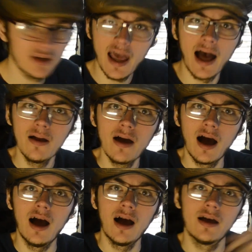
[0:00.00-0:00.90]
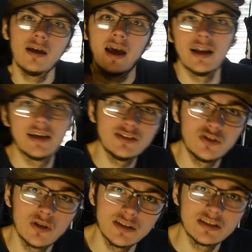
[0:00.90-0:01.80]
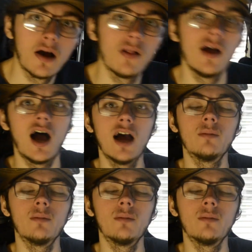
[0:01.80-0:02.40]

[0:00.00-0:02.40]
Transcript: yeah, in case you couldn't tell, I